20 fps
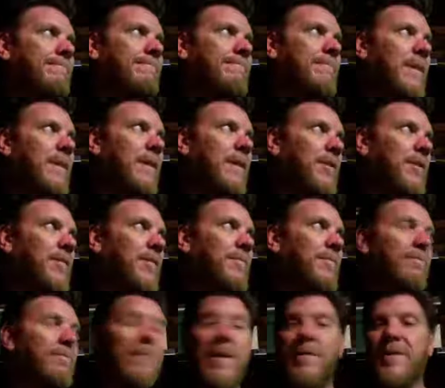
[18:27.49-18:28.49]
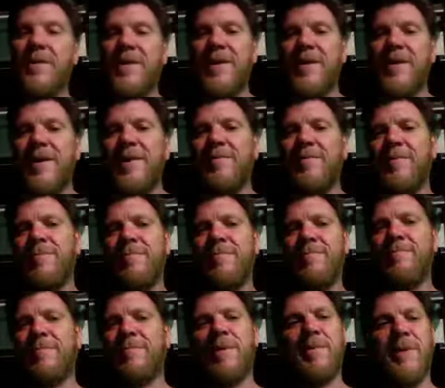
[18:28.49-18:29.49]
I don't know, maybe that'll happen,
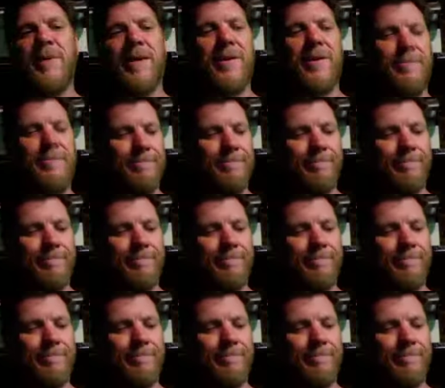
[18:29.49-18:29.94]
maybe not.